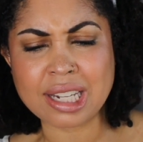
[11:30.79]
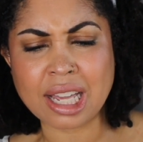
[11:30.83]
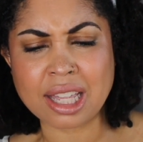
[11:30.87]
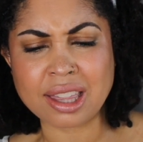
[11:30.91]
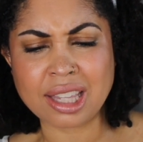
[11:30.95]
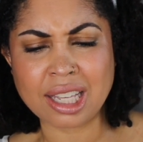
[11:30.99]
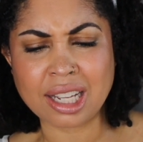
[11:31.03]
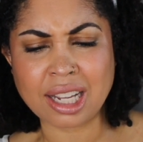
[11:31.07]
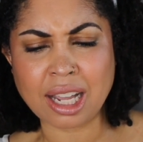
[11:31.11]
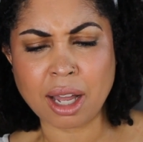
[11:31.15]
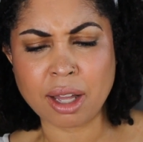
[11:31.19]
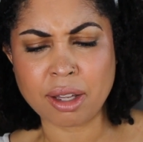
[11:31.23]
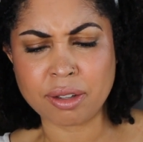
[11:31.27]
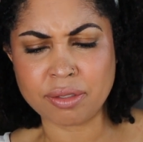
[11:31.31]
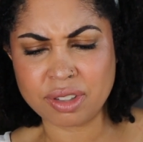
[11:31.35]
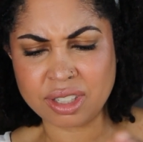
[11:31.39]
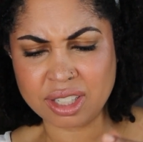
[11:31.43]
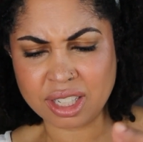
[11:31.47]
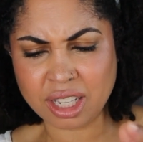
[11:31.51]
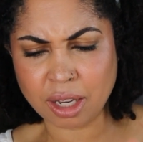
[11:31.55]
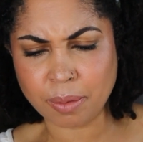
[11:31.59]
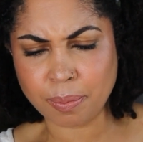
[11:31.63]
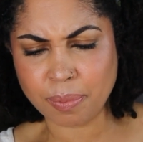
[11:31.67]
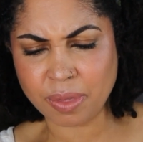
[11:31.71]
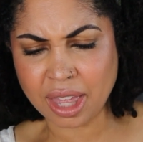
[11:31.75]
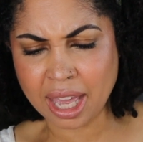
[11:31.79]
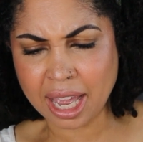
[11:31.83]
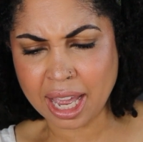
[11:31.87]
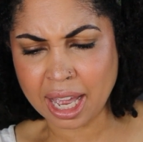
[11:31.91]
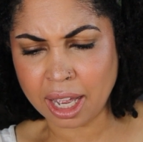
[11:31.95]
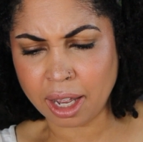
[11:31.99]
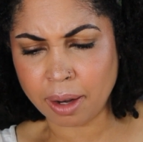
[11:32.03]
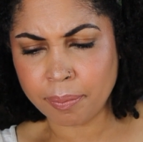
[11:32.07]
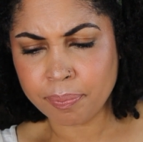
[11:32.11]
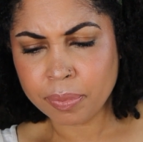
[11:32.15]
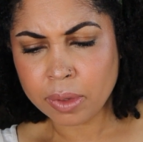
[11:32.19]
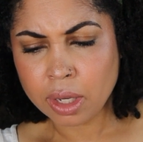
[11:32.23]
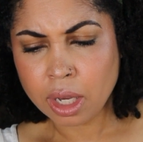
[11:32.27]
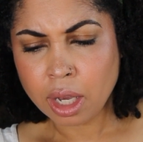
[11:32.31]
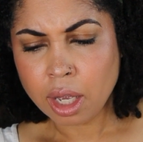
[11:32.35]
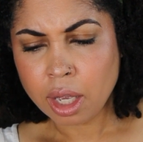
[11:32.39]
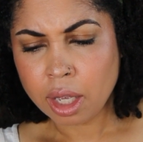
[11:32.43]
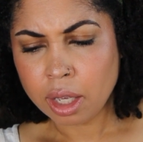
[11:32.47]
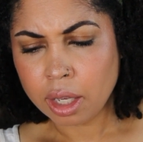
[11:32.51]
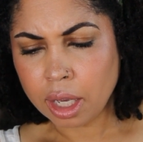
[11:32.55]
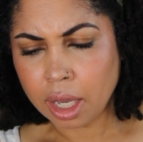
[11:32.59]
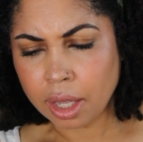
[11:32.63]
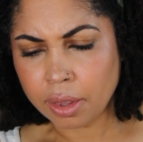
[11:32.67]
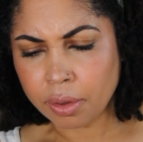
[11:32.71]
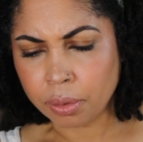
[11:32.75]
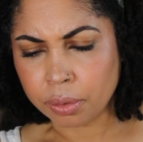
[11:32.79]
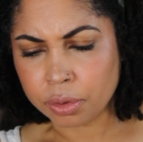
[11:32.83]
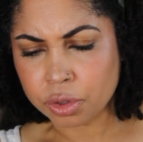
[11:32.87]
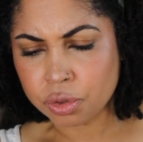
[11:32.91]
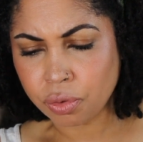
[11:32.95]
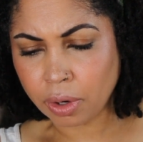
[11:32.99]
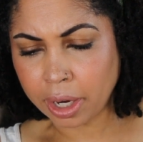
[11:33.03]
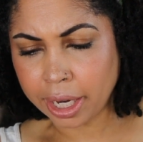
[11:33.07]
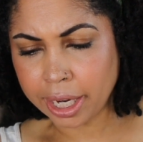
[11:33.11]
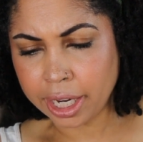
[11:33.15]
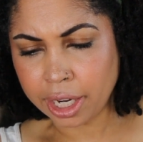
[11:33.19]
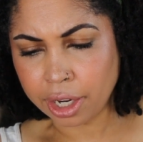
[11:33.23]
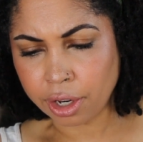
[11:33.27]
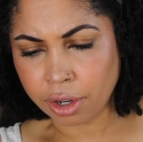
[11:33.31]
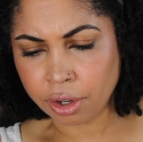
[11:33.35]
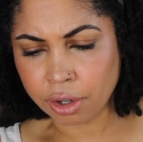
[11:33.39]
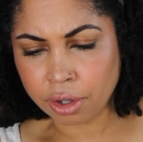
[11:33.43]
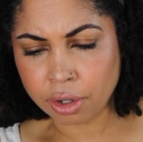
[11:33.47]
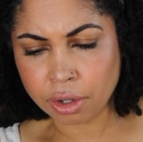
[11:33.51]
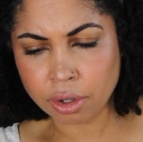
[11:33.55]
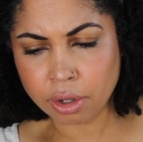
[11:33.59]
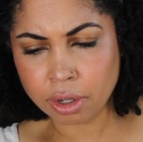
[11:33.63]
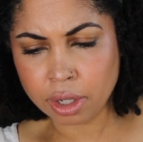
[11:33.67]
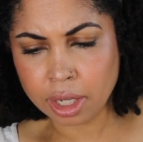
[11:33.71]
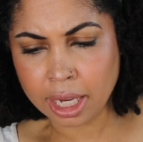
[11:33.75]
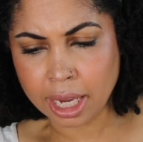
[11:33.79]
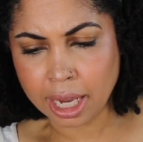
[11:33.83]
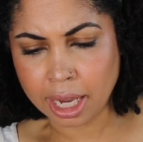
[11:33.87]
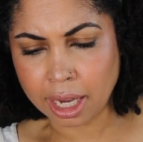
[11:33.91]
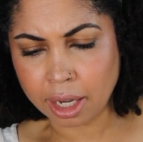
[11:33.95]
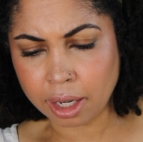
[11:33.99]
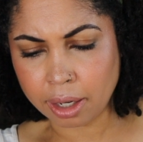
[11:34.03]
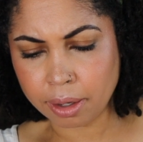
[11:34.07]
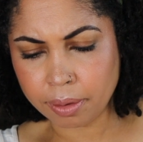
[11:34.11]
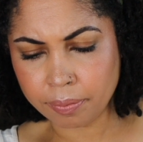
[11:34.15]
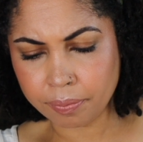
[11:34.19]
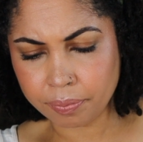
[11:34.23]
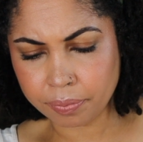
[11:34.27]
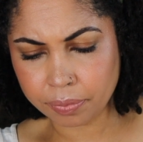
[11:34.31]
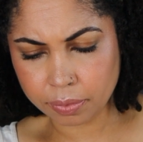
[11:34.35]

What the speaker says: I think I skipped that. Oh, it's right here. Yeah.